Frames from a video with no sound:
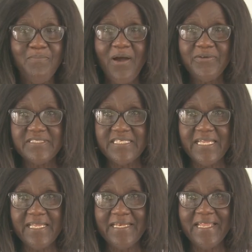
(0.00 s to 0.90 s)

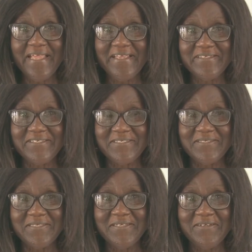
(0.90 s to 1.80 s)
Mounting
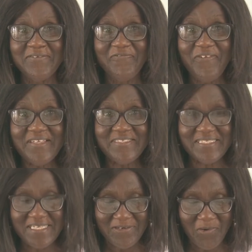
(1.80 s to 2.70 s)
is
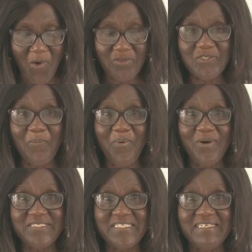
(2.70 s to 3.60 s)
fixing or
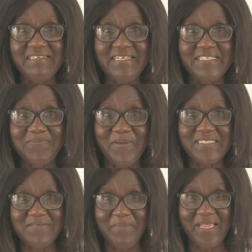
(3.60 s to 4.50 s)
supporting the
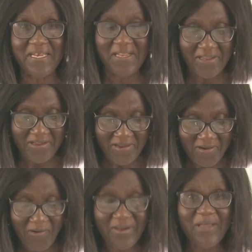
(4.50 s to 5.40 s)
specimen
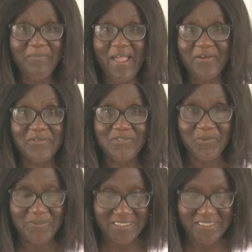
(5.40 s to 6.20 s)
on a microscope